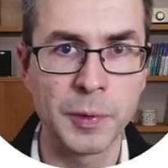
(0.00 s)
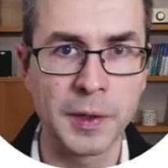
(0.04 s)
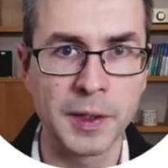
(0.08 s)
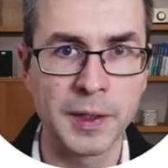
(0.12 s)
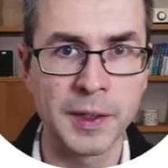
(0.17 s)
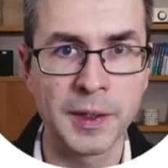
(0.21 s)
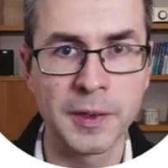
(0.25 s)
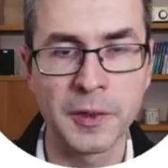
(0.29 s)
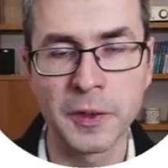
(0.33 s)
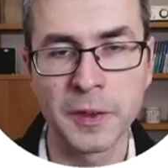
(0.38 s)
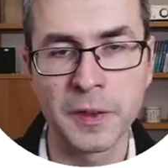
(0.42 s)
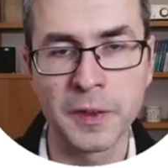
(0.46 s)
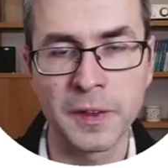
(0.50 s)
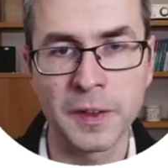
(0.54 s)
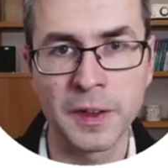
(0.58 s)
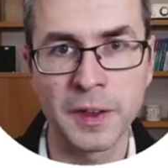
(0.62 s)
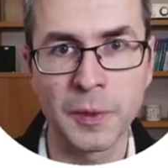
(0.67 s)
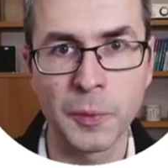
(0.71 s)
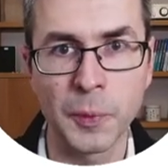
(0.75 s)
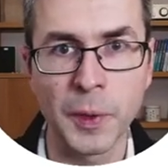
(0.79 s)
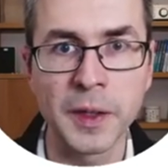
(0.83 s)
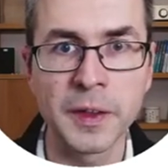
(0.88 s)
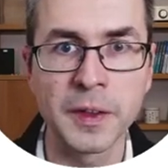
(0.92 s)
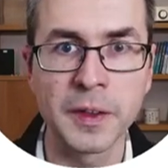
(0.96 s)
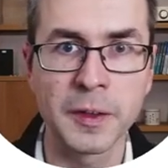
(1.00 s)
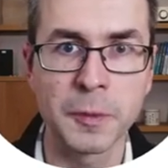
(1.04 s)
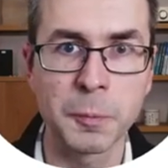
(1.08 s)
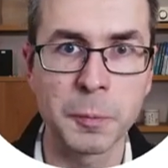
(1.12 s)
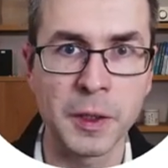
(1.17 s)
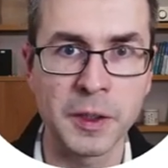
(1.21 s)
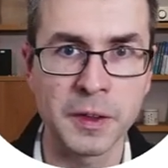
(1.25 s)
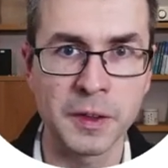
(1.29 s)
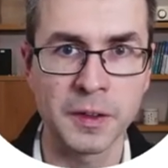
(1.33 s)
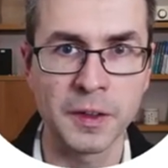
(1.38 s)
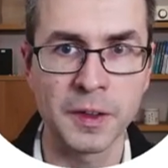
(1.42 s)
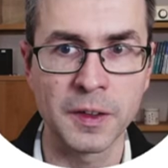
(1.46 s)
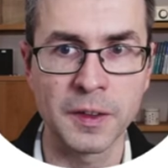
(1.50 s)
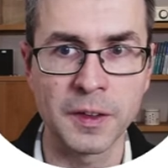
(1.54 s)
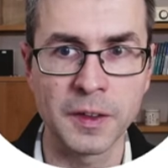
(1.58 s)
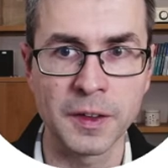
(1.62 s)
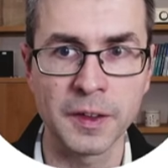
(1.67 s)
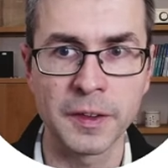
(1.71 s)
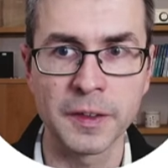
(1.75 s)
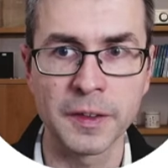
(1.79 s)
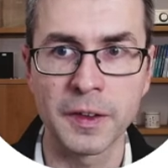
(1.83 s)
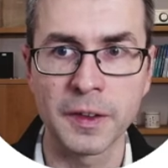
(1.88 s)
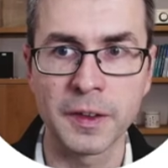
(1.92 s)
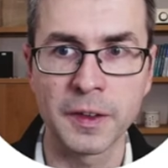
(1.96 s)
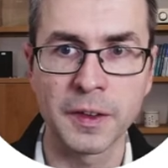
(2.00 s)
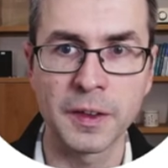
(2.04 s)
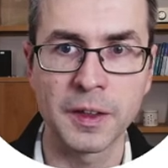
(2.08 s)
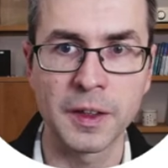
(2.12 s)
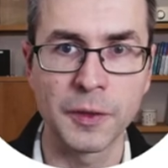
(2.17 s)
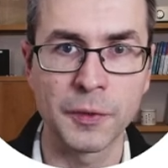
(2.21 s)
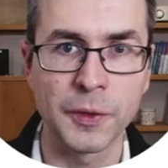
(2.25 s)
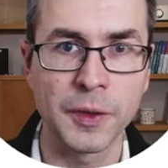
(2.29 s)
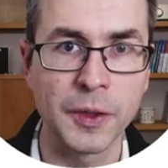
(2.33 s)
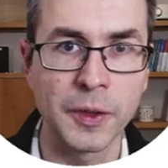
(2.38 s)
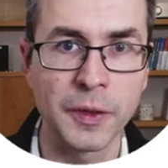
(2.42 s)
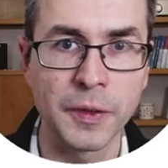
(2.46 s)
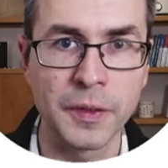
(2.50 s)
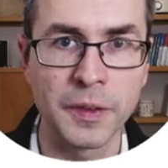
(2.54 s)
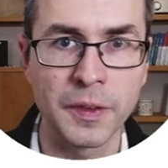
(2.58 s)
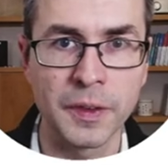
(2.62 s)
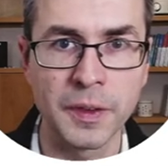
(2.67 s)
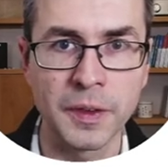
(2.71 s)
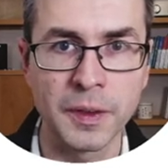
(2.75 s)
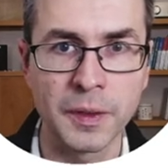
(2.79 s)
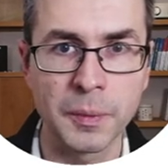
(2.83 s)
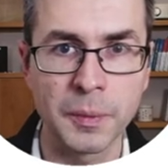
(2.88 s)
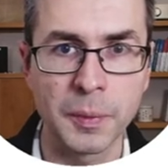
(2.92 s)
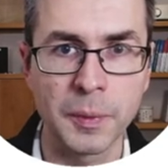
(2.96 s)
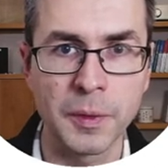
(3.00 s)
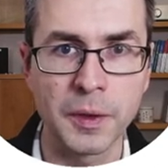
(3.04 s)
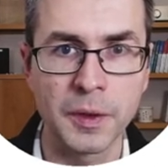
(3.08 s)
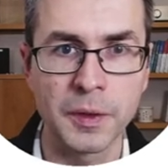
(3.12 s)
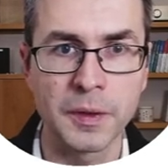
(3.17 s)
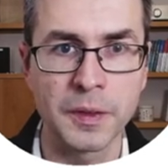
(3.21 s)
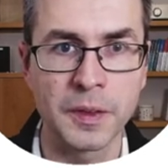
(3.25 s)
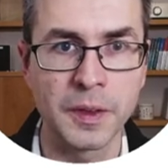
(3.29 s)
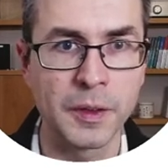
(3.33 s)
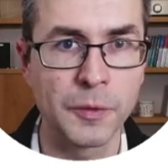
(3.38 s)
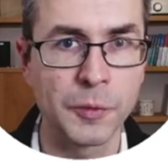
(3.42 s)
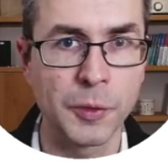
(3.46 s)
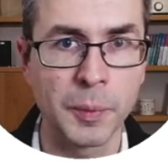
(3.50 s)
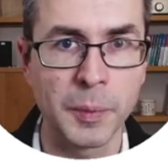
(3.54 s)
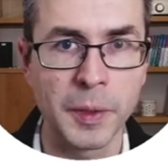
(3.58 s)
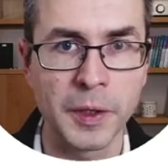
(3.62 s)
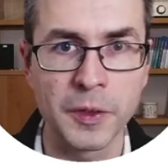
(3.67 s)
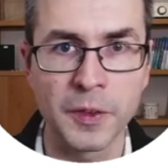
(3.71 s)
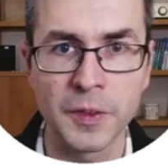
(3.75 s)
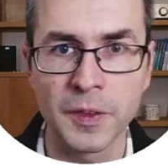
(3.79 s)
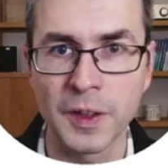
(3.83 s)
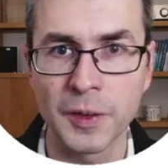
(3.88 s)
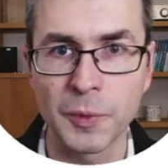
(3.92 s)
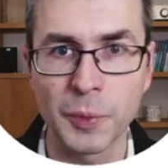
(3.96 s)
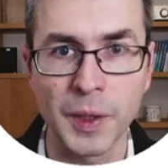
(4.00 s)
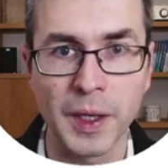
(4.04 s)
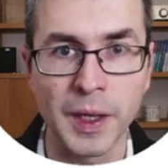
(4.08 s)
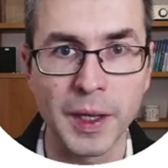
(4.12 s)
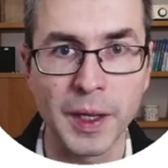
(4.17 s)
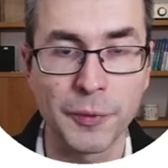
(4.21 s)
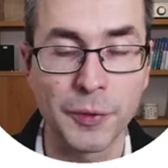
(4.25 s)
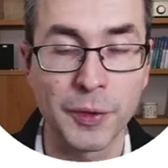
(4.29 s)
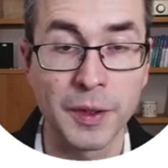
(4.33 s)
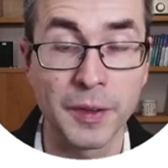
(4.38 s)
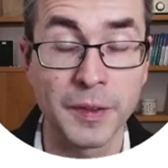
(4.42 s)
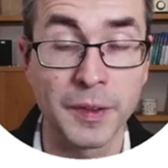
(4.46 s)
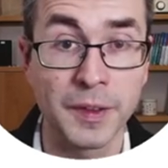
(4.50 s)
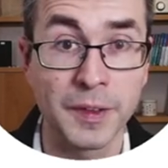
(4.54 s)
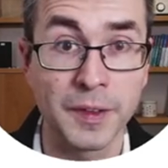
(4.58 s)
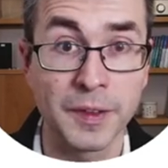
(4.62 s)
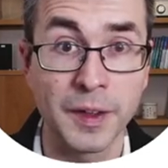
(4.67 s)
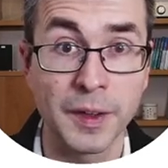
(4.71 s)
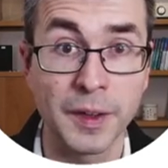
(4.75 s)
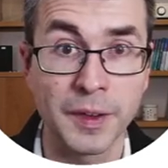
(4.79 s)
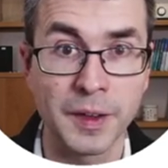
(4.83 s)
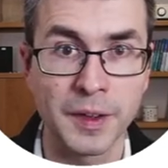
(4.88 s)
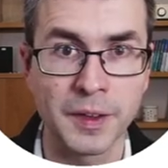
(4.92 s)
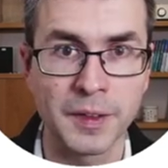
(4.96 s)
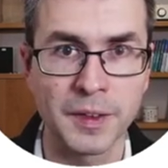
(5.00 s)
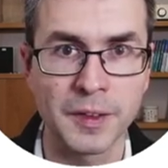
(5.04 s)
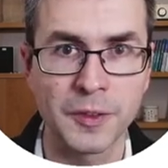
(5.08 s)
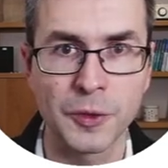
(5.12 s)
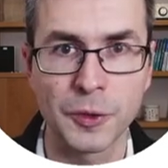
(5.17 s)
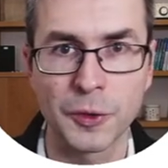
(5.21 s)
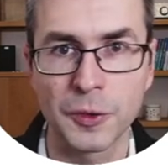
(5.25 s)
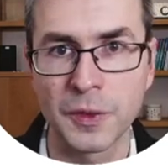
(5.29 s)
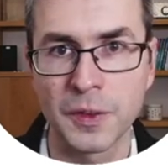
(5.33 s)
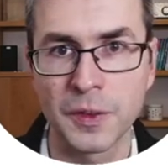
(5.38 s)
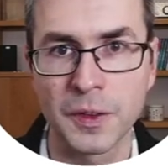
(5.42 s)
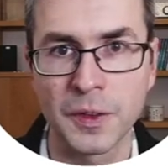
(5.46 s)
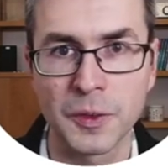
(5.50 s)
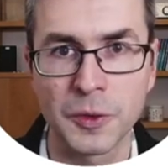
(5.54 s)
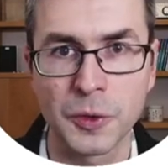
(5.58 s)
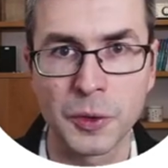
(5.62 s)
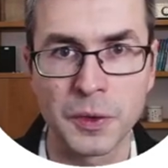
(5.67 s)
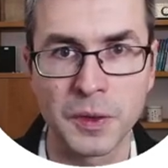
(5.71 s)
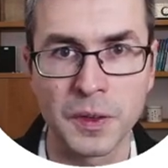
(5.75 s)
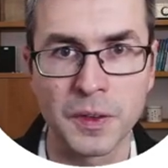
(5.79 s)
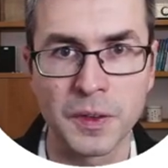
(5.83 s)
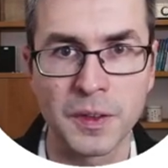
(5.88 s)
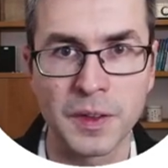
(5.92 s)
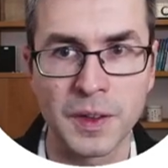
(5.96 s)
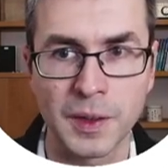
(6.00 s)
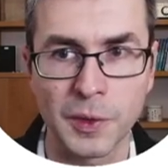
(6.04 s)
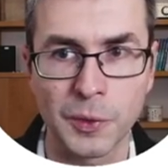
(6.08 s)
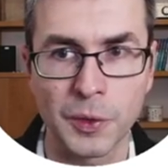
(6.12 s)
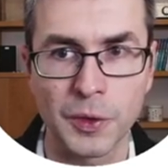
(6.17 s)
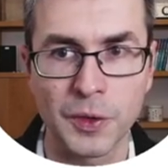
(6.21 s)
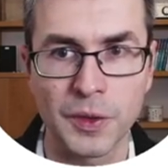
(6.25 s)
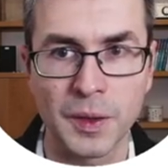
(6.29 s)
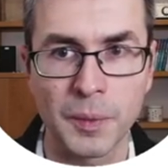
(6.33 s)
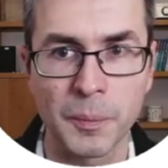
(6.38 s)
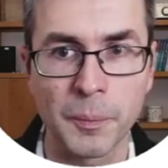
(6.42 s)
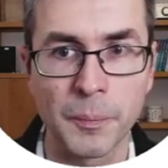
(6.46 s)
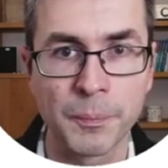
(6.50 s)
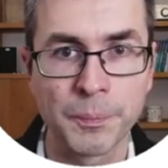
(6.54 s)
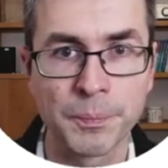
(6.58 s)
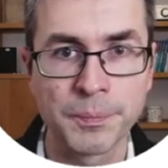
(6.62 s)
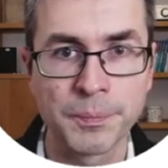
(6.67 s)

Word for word: We cannot say one is better than the other, given on the uh, the information that we have here. There's nothing that should could distinguish them.